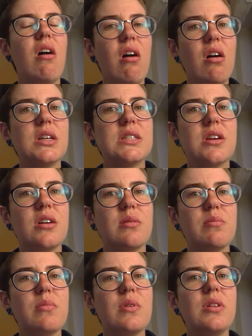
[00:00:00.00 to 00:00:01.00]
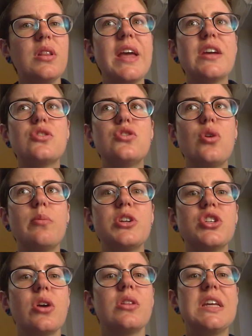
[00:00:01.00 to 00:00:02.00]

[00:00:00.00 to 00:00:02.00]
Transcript: awesome. Like so much art.